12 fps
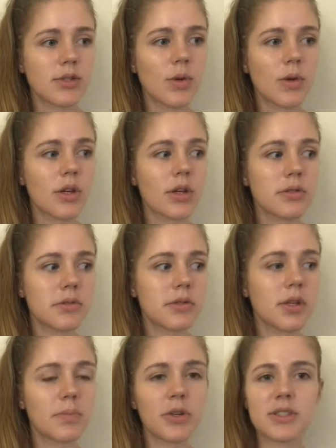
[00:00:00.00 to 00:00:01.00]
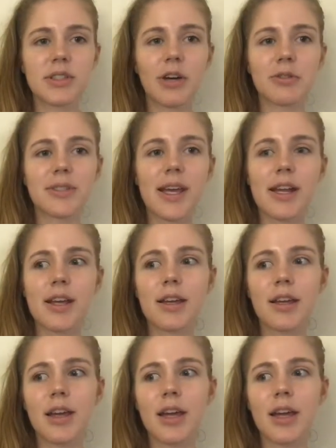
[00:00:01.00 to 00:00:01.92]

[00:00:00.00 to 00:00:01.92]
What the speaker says: so does the person that I was dating.